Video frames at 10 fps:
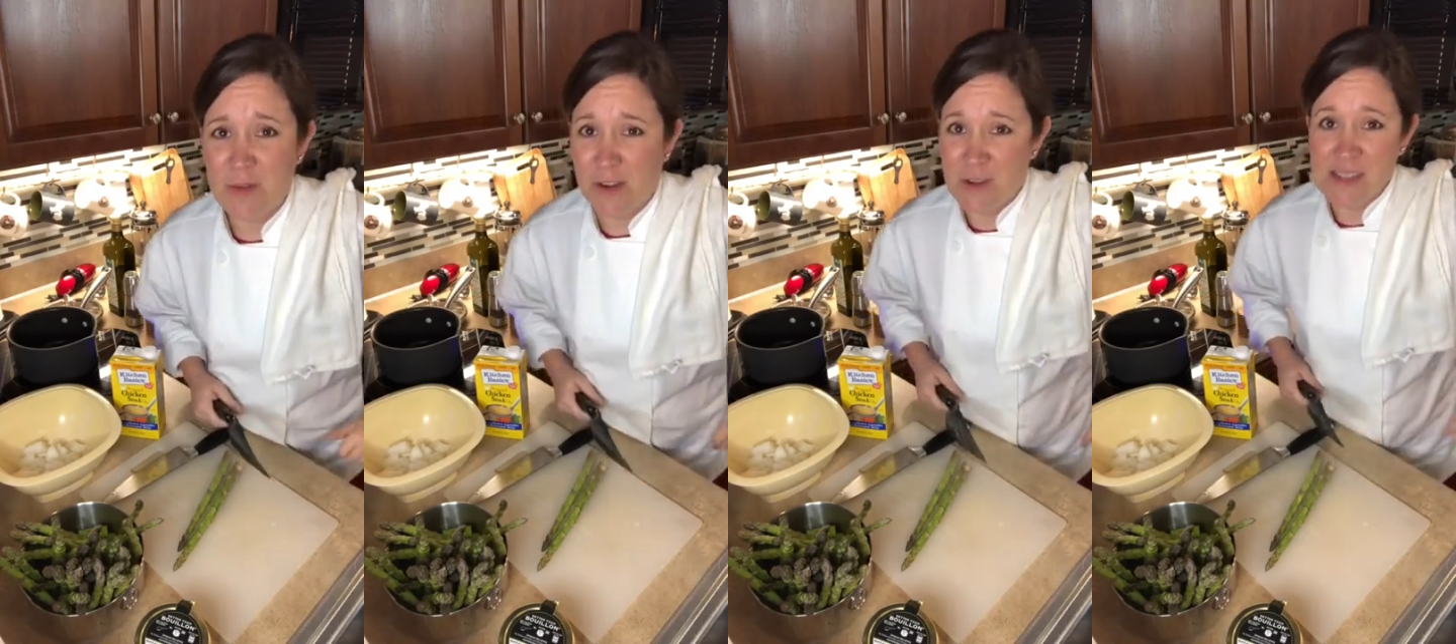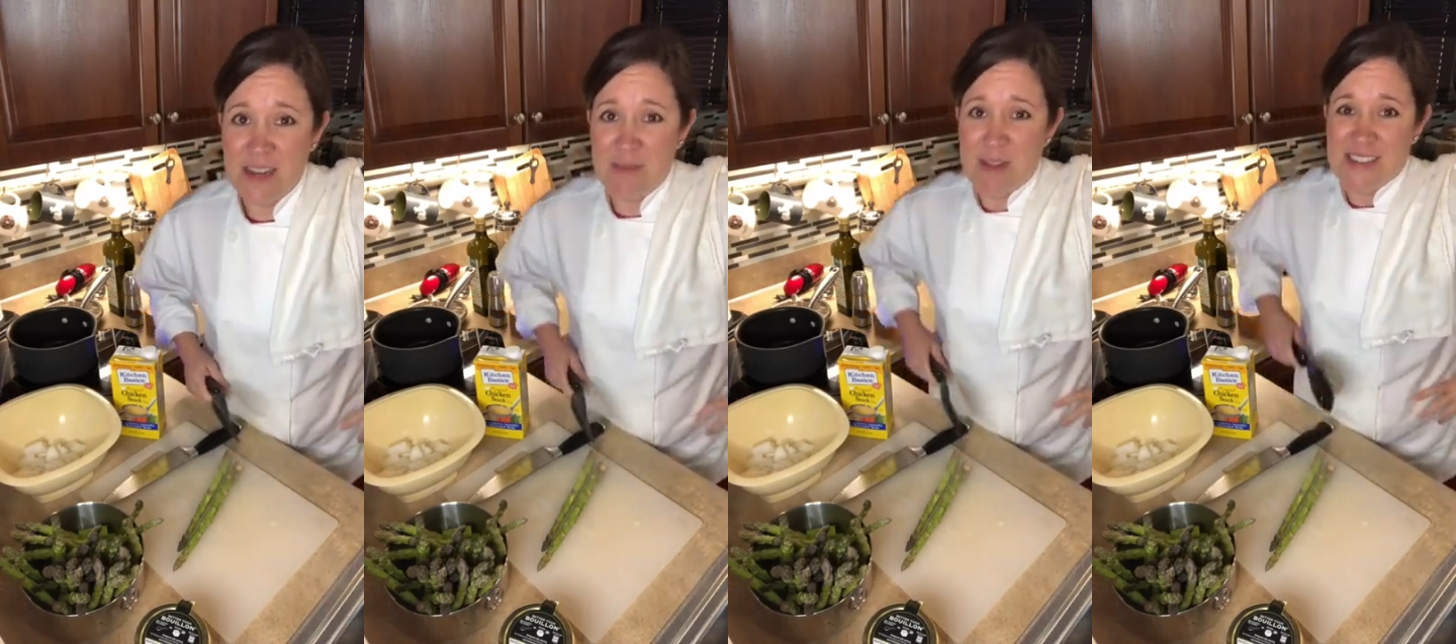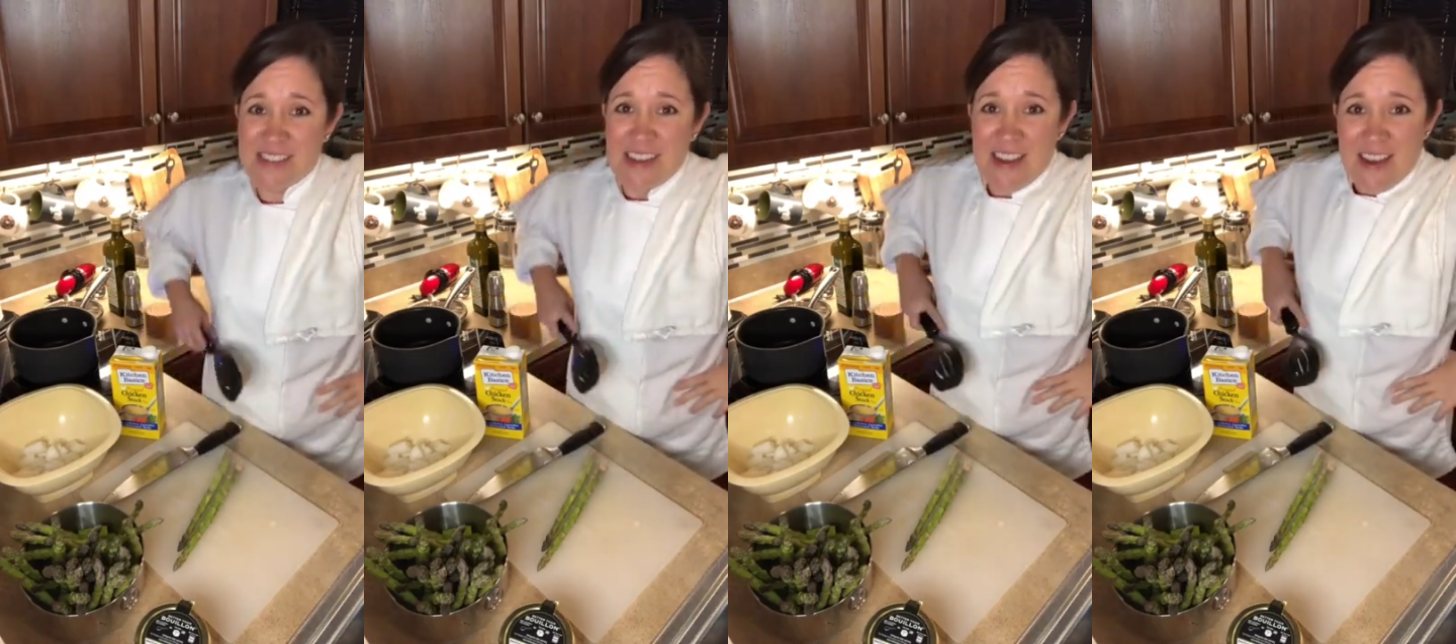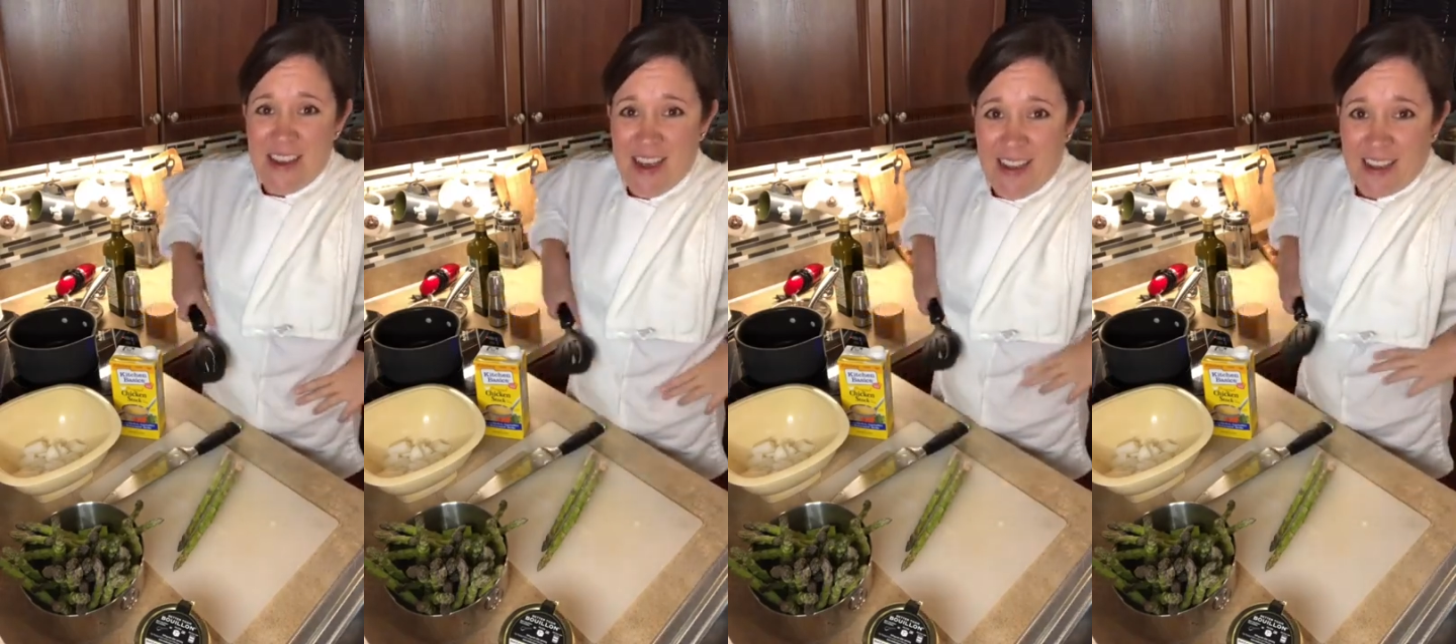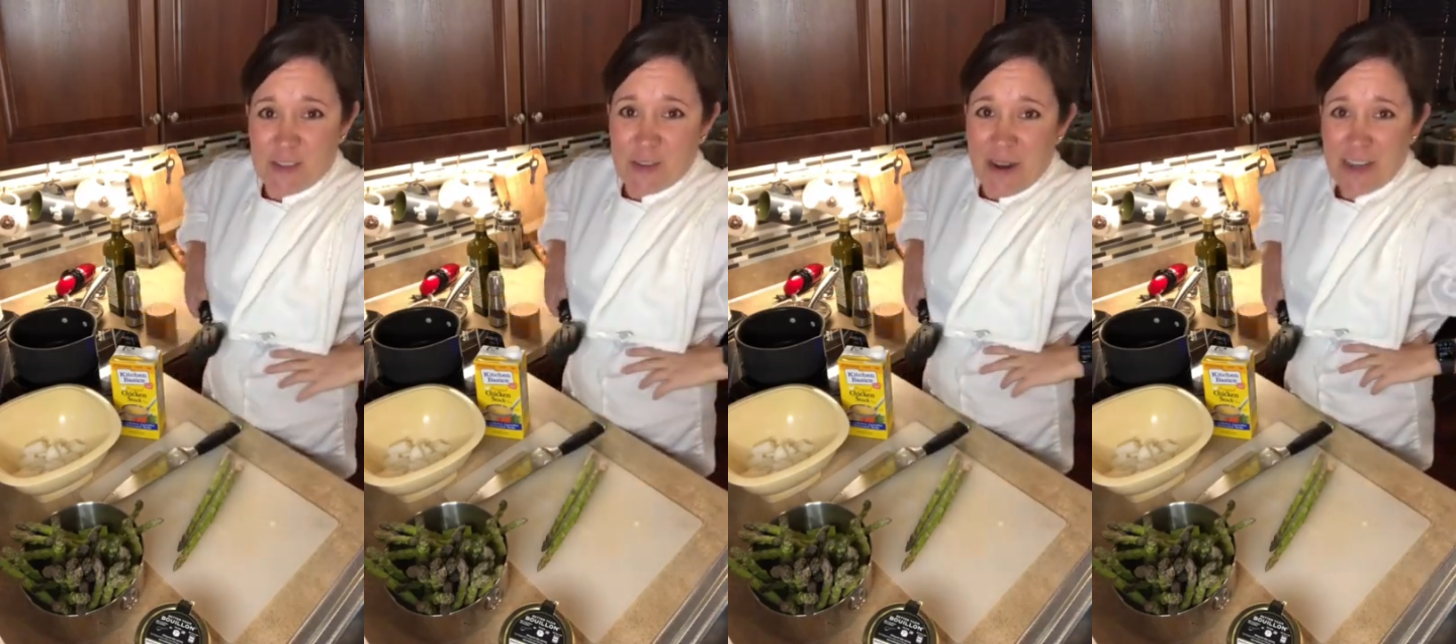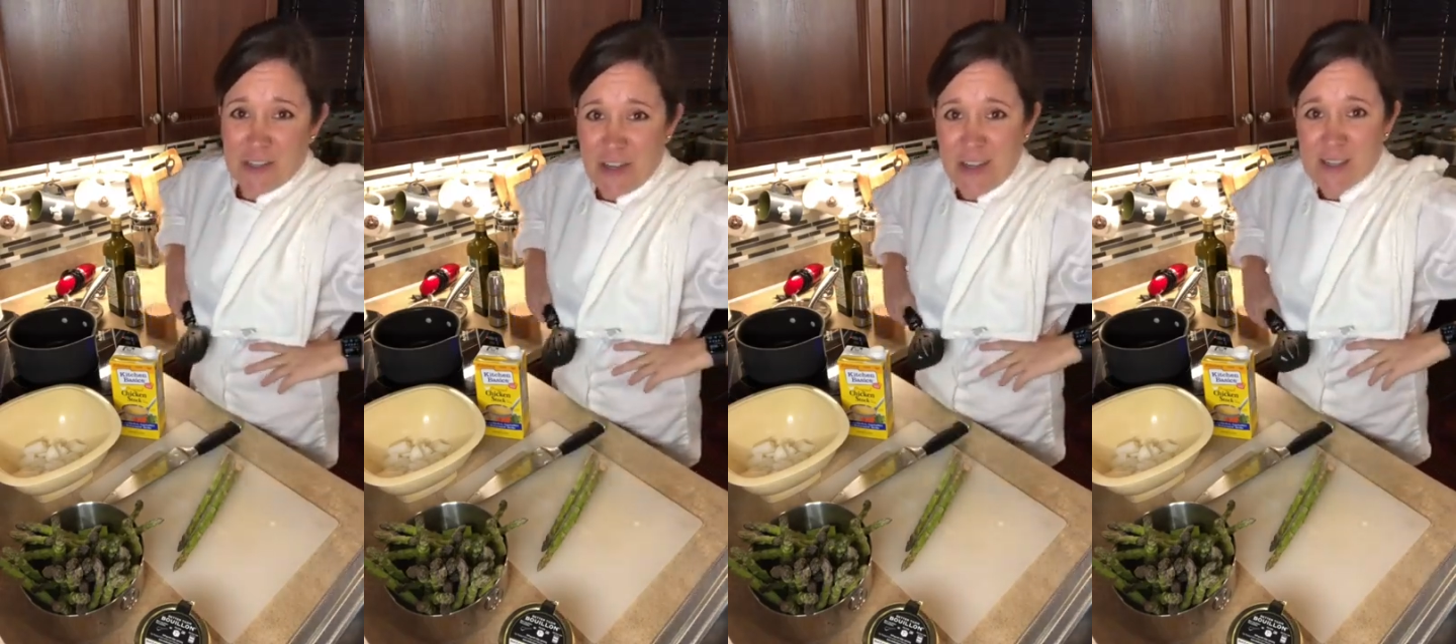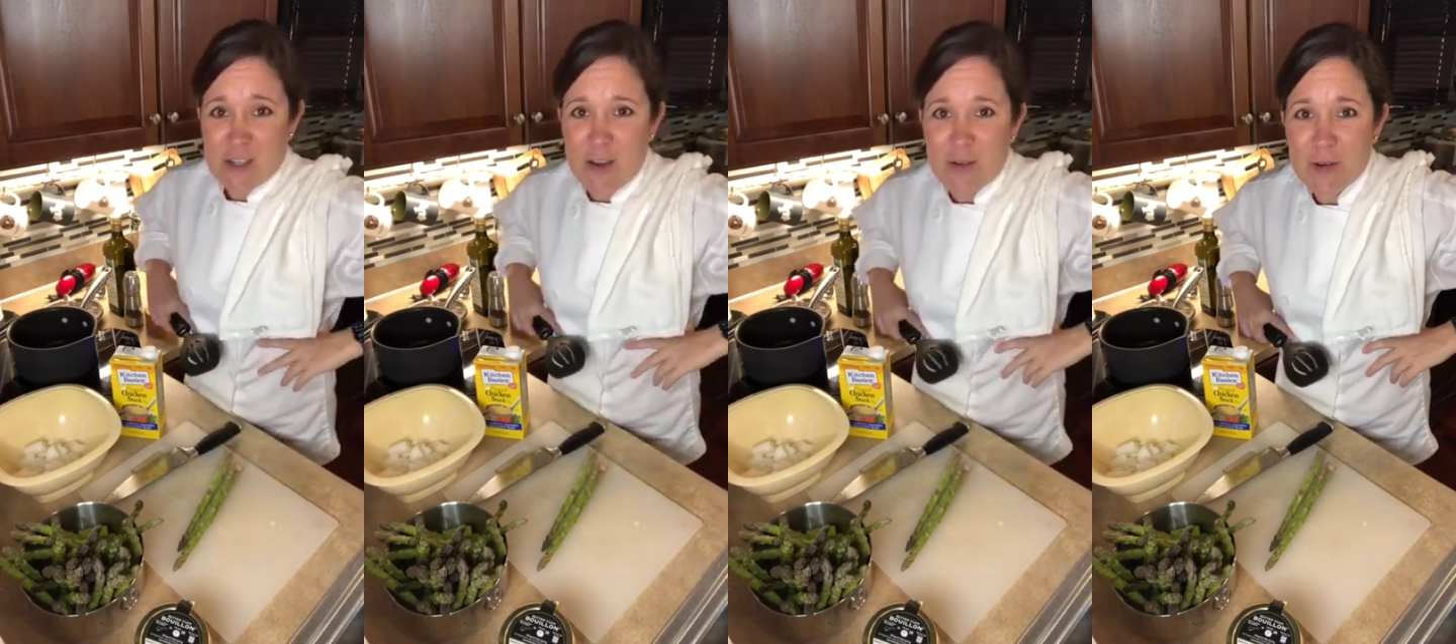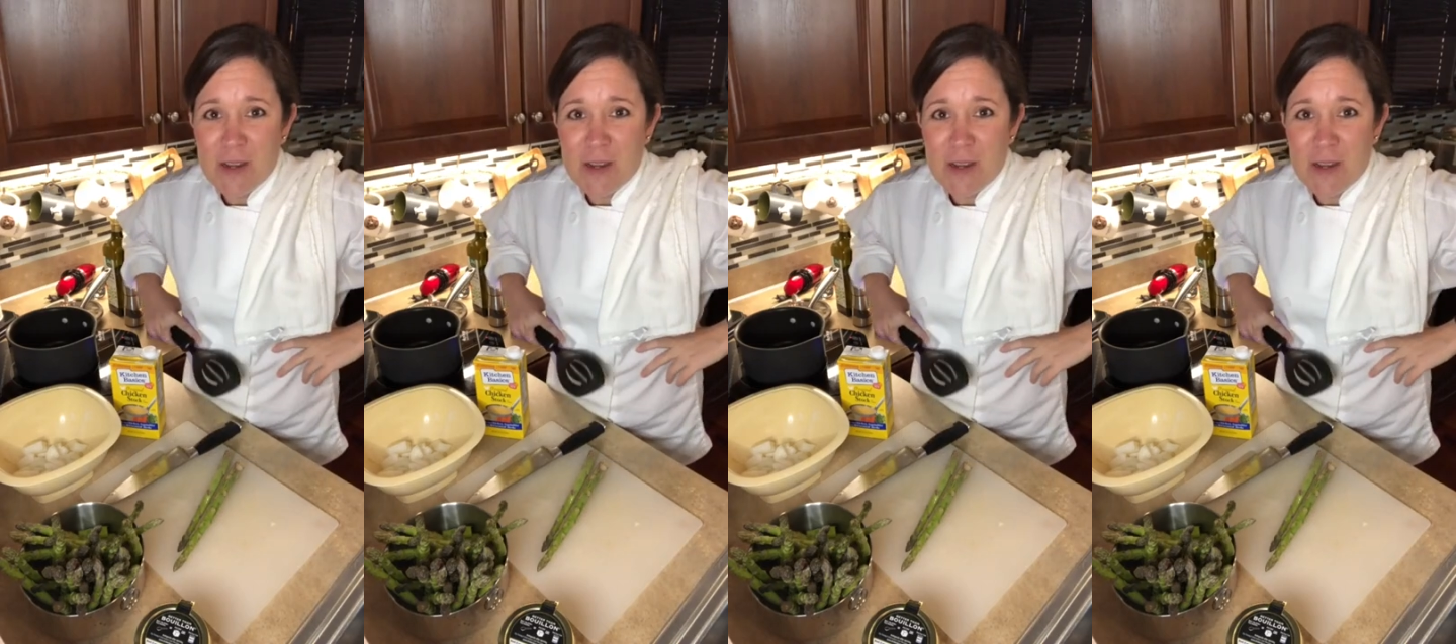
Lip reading: to Kristen Hampton's Hot Trash Cooking Show,